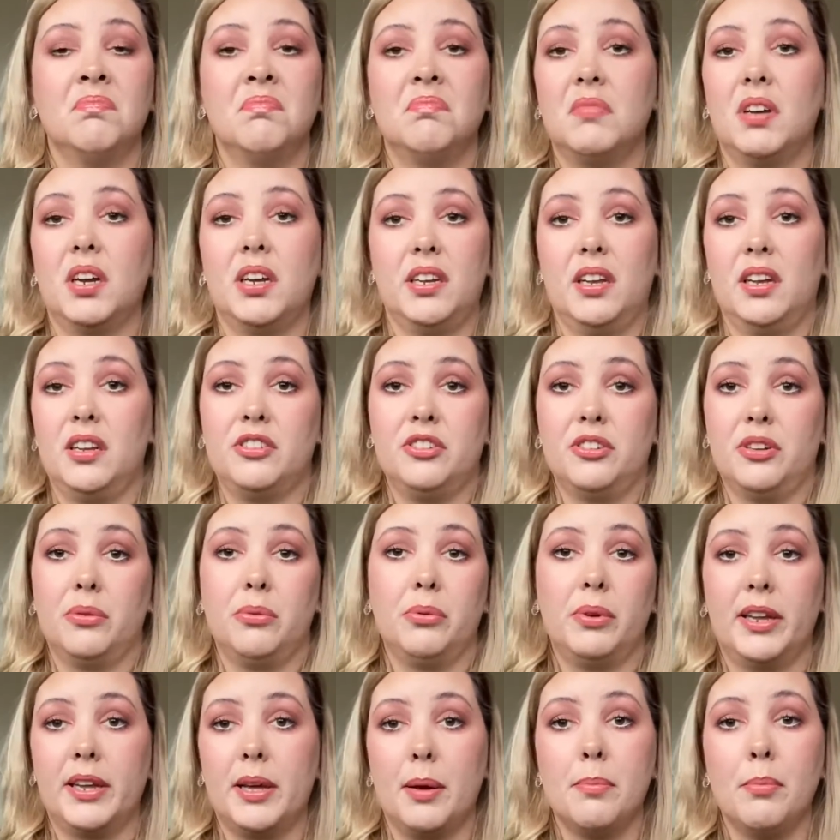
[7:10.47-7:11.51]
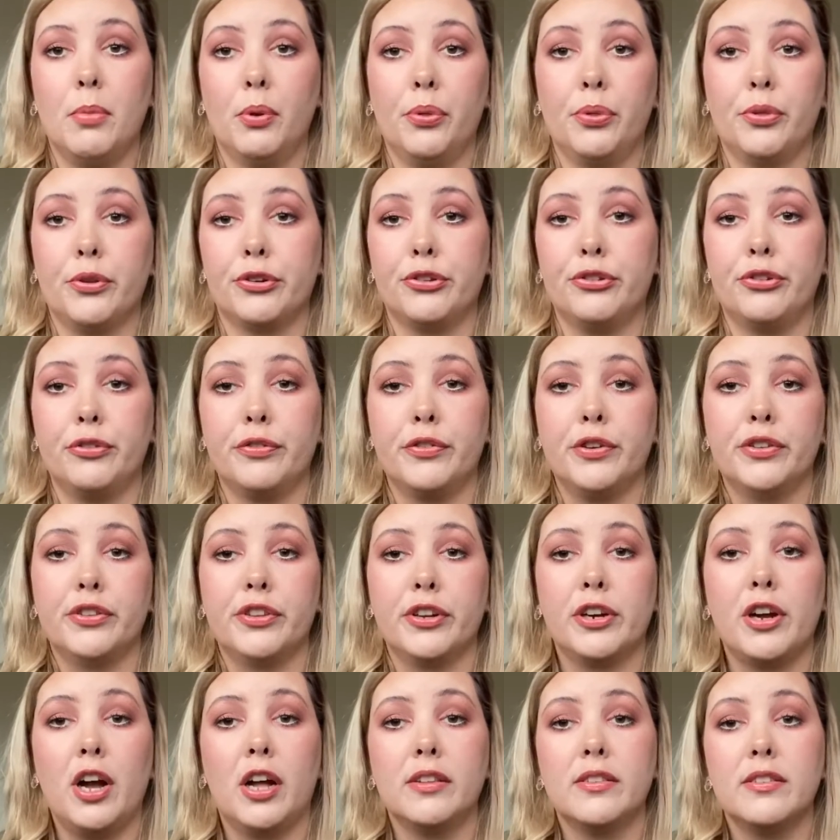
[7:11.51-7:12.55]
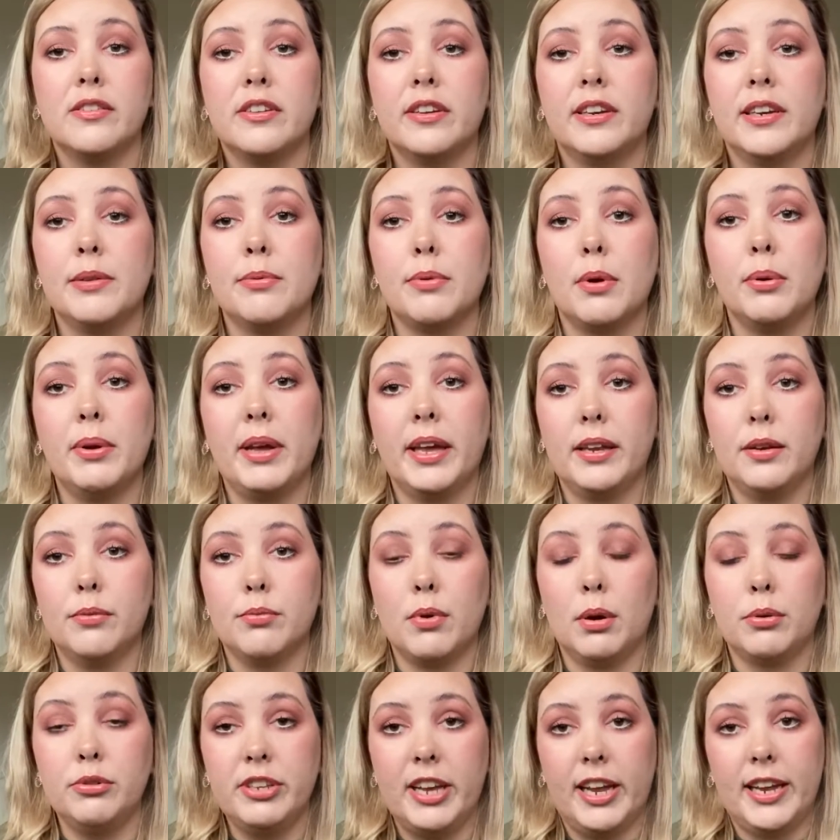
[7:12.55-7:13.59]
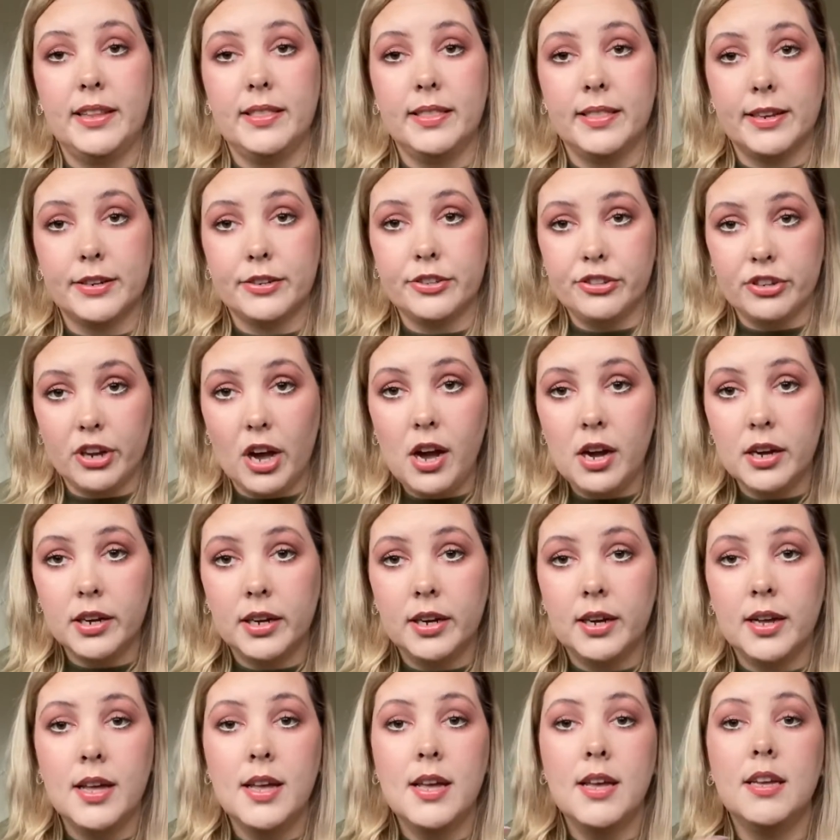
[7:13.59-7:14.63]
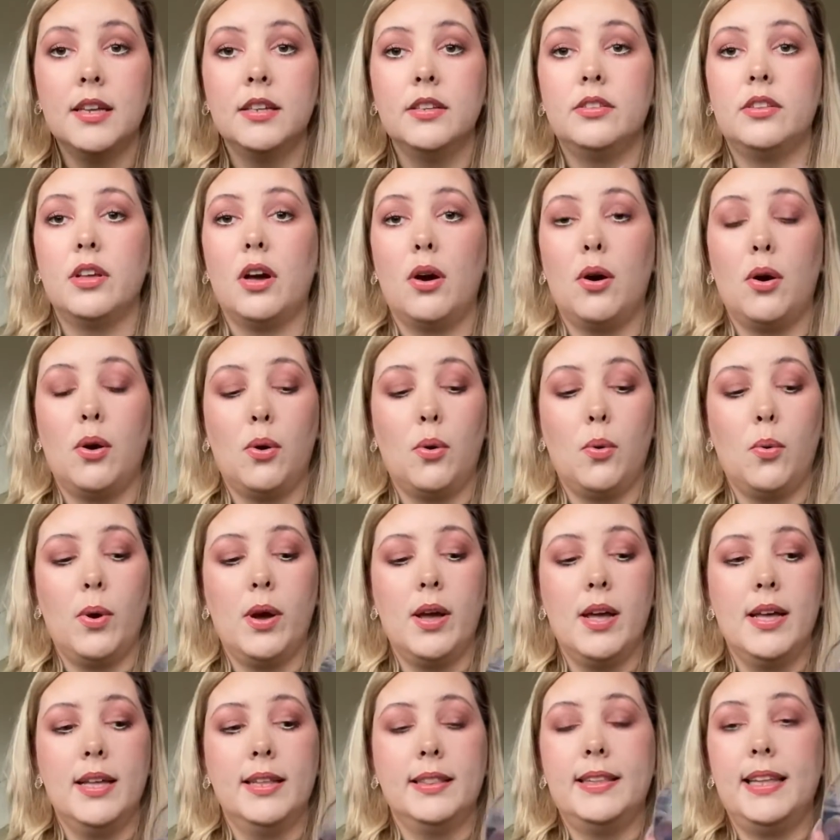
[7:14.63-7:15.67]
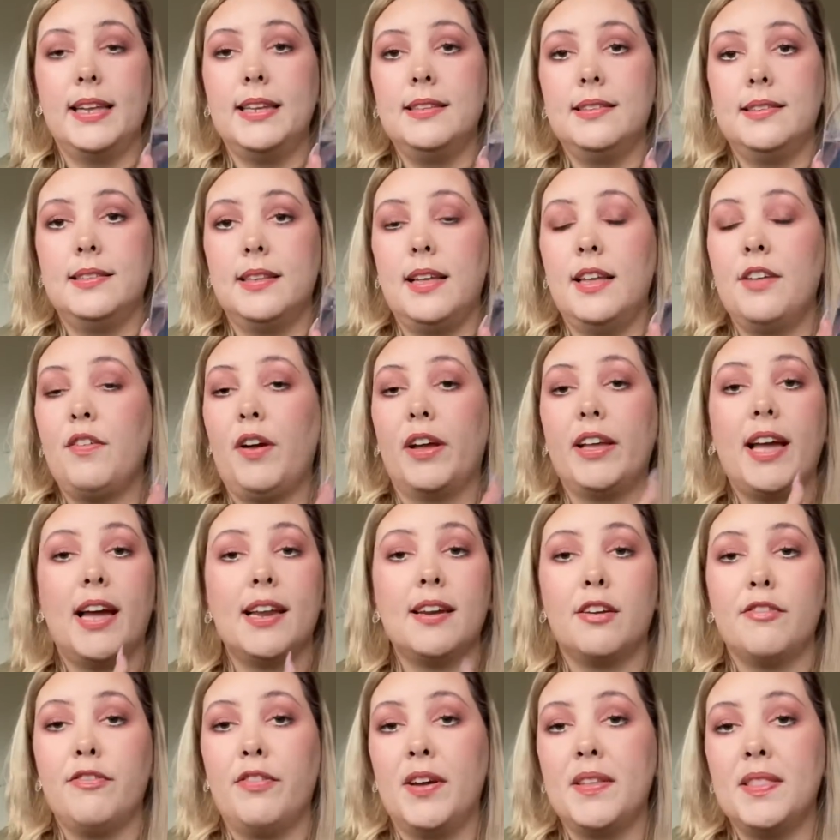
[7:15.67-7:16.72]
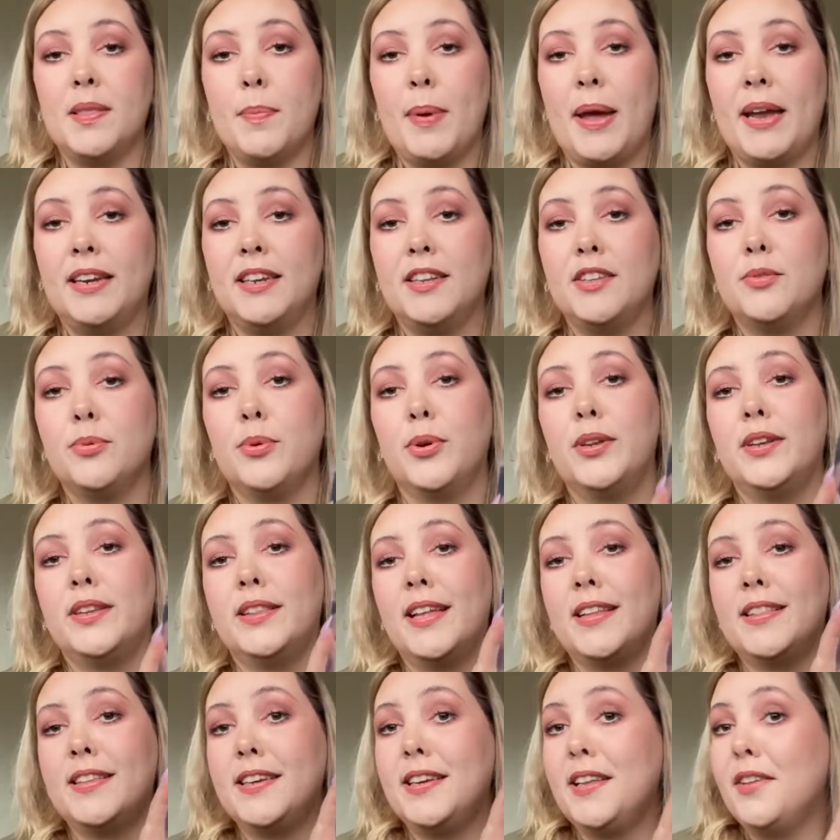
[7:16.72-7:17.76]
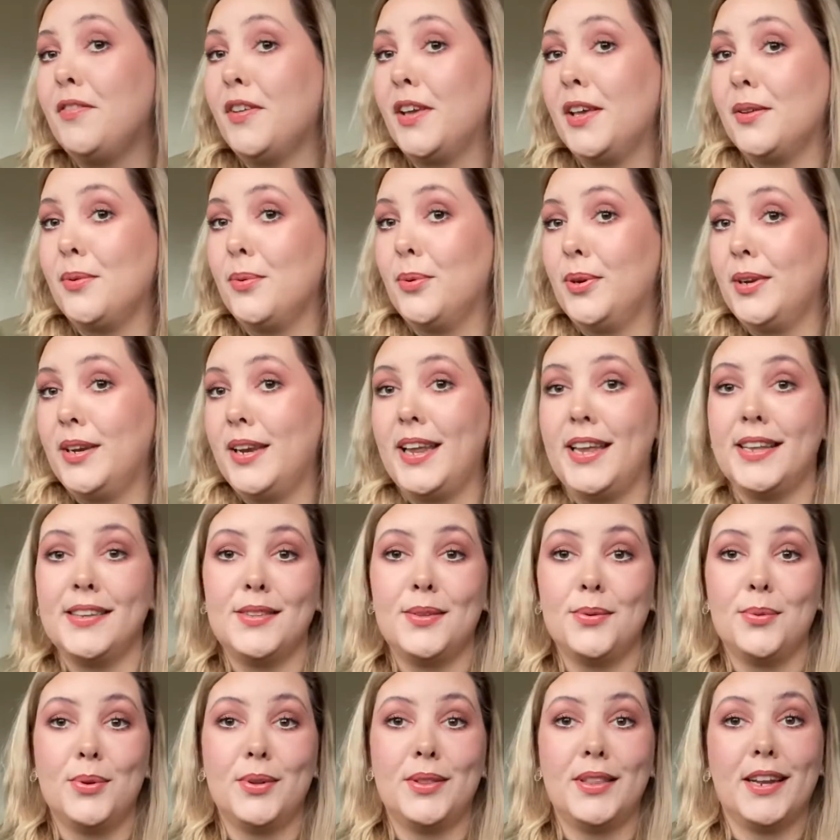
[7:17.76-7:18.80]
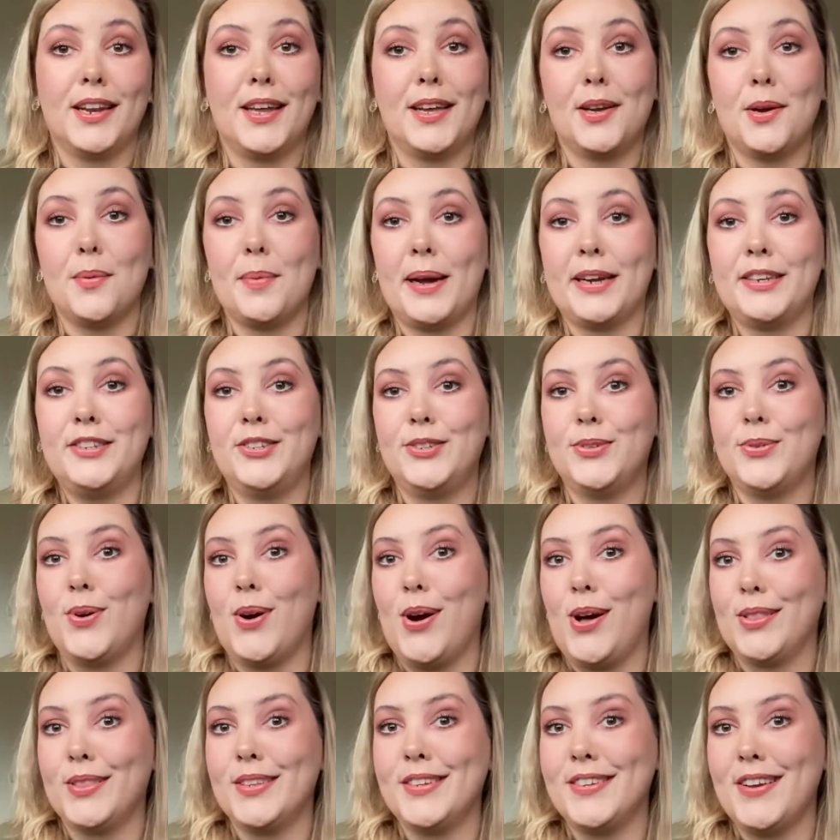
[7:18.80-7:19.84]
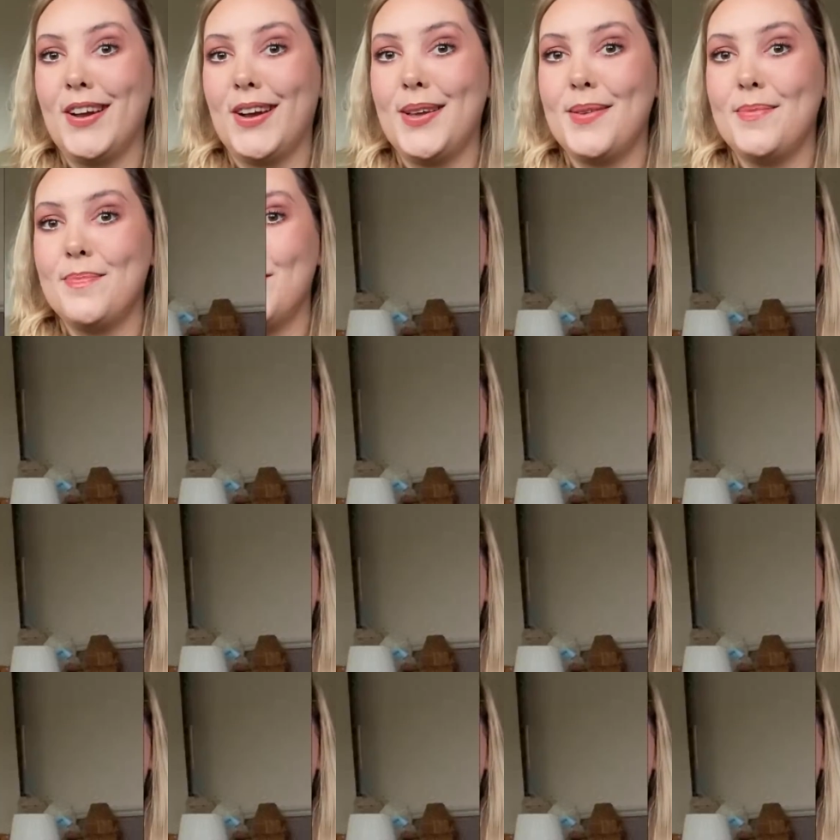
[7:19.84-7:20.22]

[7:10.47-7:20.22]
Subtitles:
I don't know, like a month or stuff, because they're constantly rotating their stock. So this, if I cannot find the Pennies one, then the Nivea one is the one that I go back to all the time.